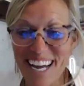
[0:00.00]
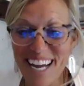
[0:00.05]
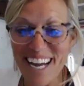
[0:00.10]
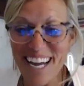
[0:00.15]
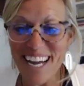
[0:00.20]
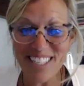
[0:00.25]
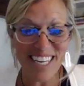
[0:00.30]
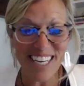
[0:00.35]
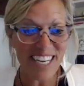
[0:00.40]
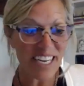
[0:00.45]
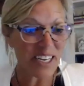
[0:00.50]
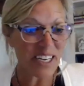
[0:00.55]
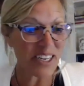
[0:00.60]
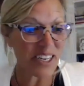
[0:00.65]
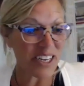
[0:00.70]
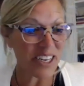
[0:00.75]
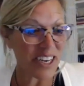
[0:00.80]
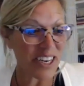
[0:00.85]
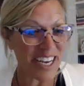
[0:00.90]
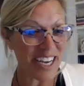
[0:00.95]
such
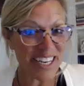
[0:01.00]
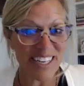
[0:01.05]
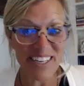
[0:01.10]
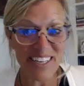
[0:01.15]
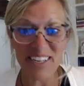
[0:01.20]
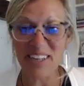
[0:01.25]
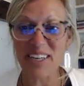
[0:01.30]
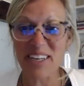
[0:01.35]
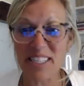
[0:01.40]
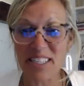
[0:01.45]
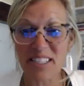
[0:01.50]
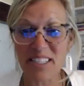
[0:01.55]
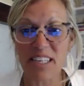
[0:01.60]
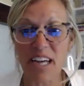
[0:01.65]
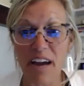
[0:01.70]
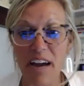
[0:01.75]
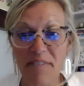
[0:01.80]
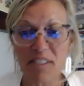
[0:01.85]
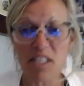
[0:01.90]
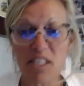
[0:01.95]
good
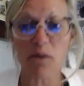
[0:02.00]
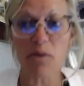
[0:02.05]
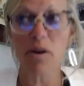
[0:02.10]
stuff.